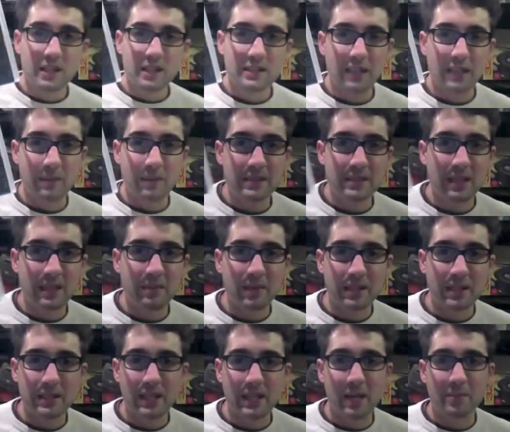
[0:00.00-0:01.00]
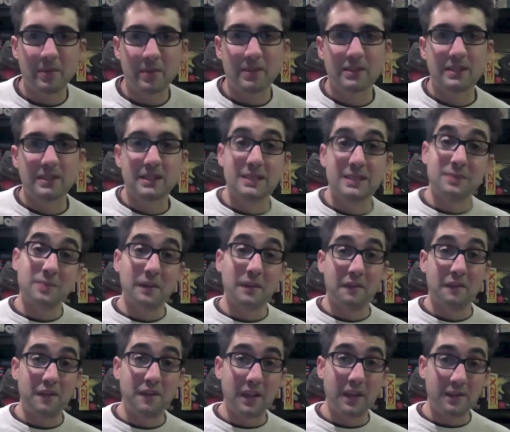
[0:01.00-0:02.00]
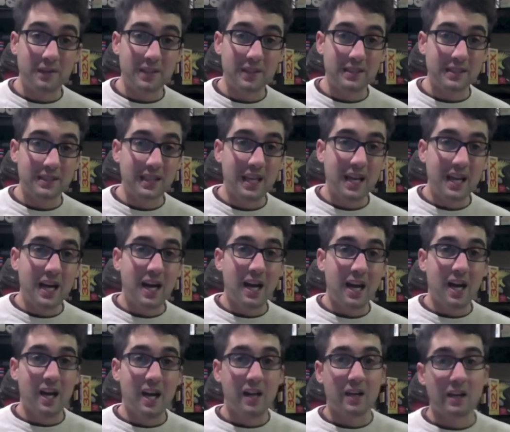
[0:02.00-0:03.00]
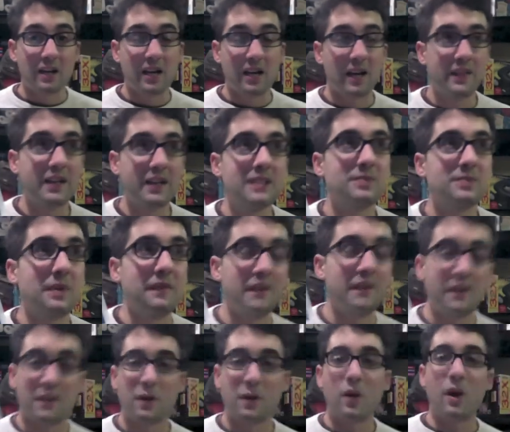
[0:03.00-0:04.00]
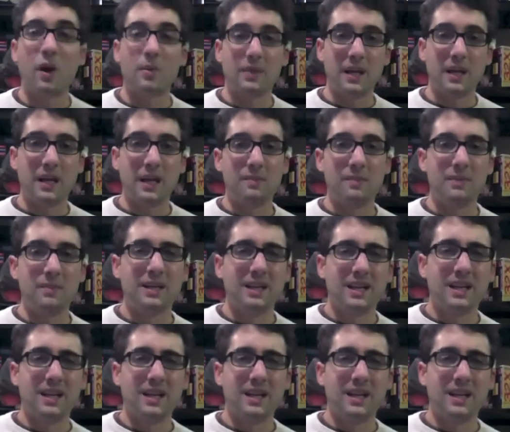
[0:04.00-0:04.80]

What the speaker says: Zombies Ate My Neighbors. This is my favorite. I think it's my favorite co-op game.